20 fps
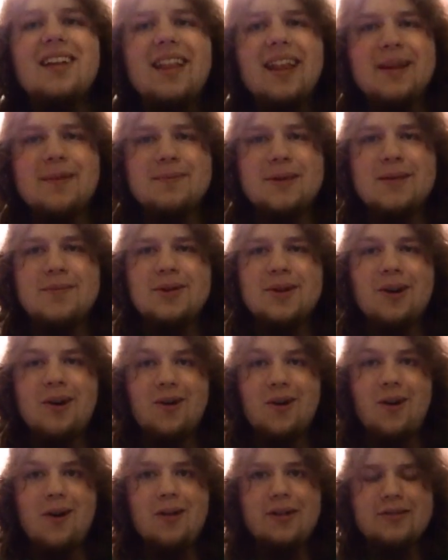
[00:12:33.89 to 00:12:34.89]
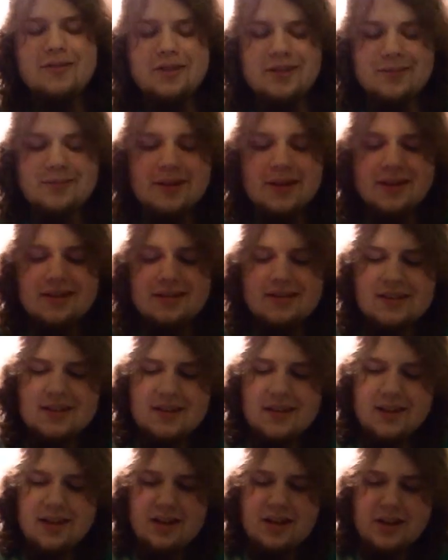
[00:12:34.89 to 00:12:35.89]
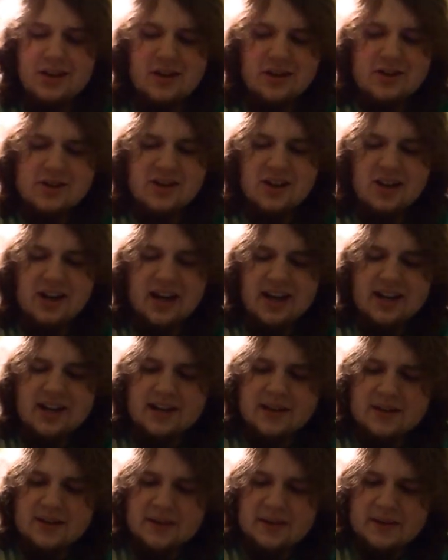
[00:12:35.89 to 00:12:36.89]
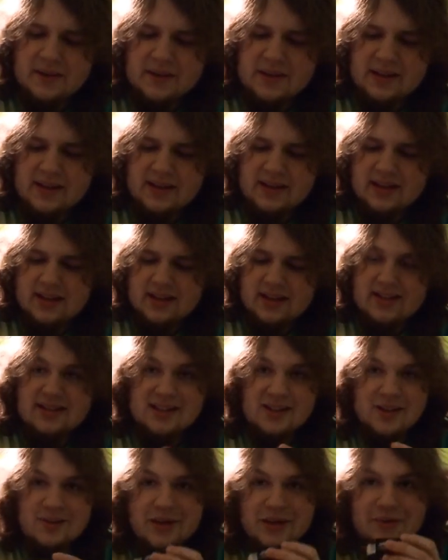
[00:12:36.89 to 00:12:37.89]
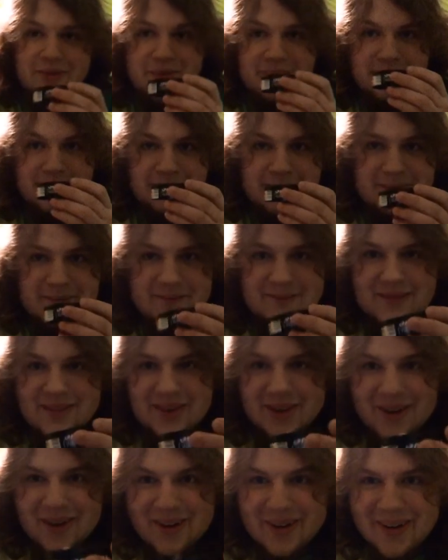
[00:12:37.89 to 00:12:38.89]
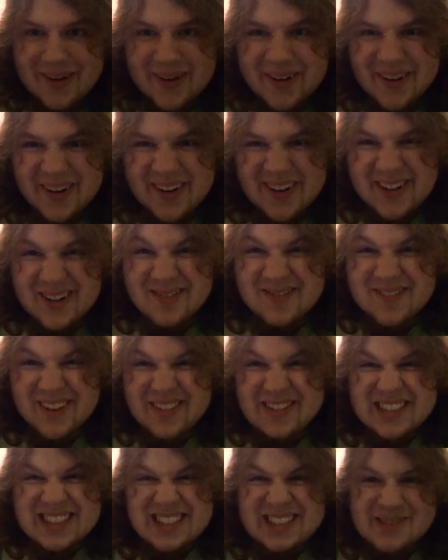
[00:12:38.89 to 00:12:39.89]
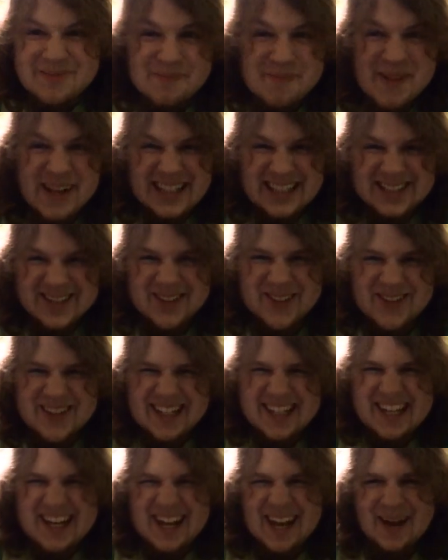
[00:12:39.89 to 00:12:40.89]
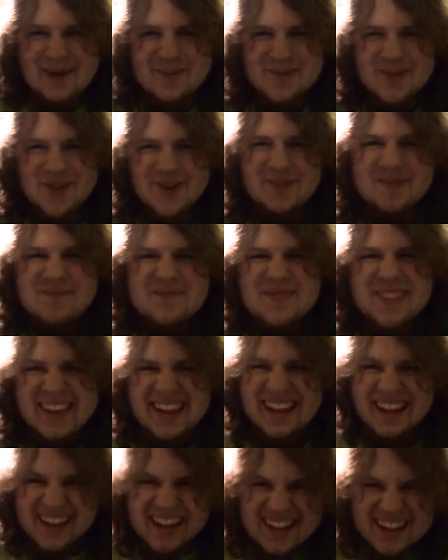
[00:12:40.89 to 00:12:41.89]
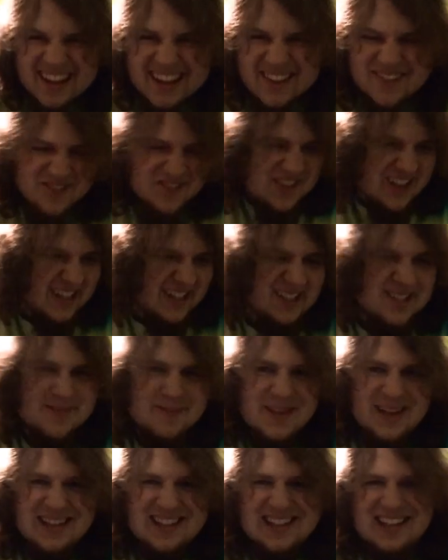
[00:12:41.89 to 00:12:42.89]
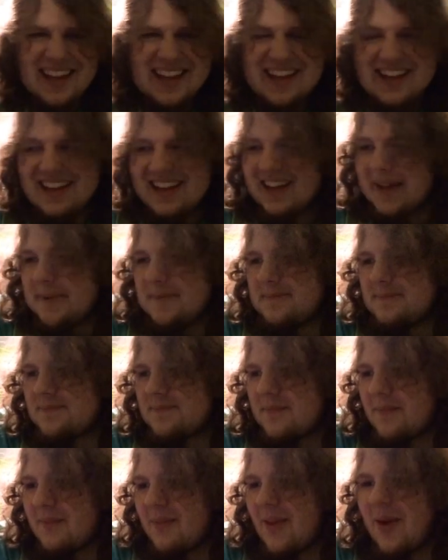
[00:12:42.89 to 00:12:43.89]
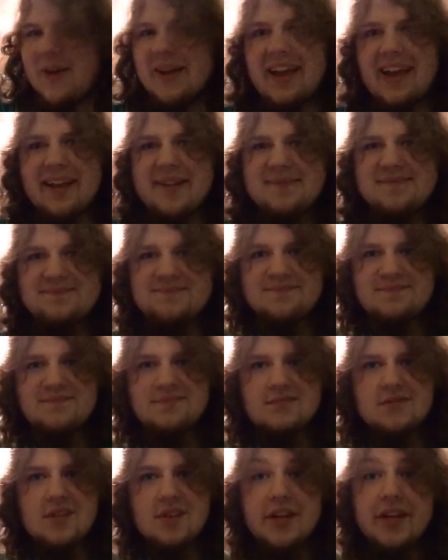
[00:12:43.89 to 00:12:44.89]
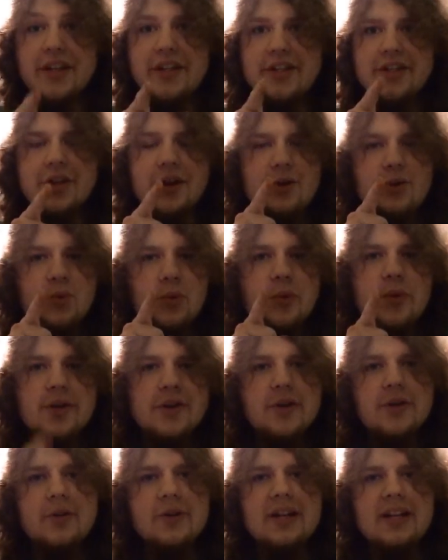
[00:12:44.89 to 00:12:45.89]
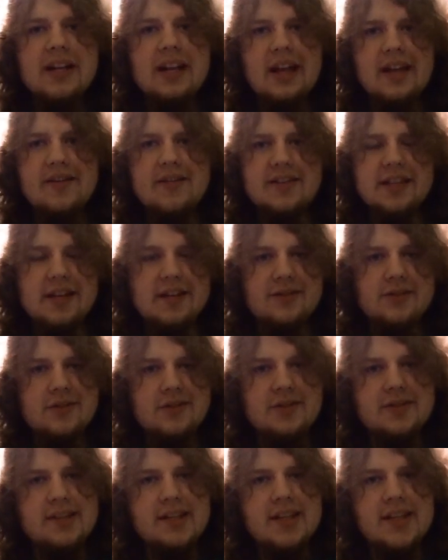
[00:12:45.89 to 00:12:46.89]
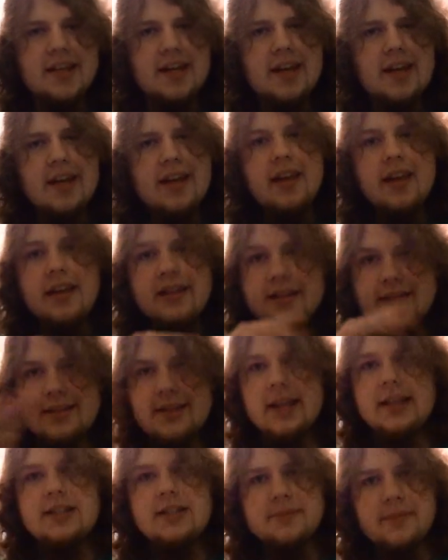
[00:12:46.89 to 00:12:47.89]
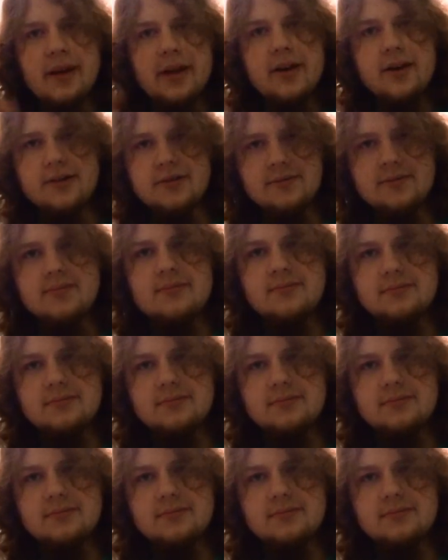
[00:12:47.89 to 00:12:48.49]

Like maybe not all of it, but I'll. Oh god. Let's get a whiff. Oh, you can probably smell it through the camera. It fucking smells like... Okay, you know Wintergreen Lifesavers. They smell